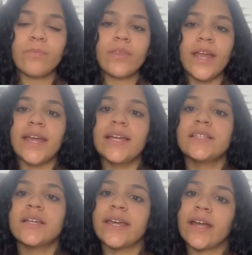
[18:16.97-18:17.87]
he
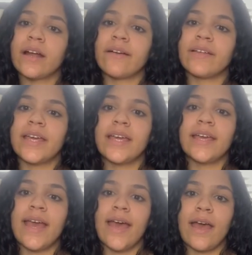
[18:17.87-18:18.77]
took care of
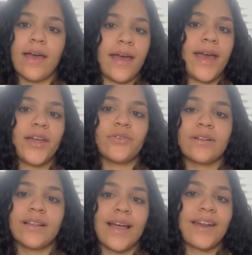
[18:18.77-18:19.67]
he handled
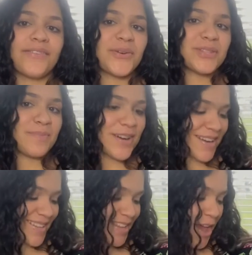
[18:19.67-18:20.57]
a lot of those
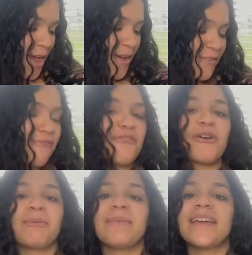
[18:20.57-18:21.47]
burdens
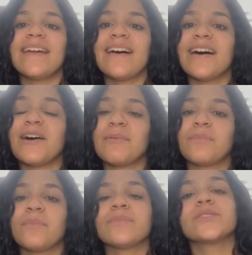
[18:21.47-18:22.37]
for me um
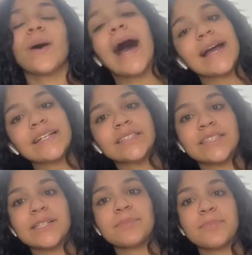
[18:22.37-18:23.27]
so i could
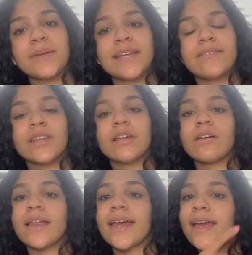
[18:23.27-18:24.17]
sleep even though
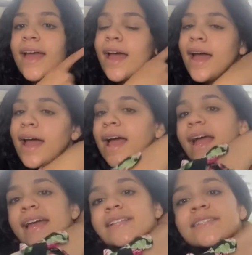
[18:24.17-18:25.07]
like
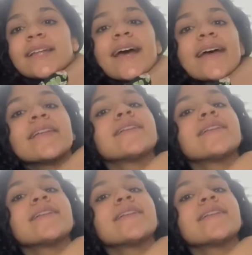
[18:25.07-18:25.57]
it's not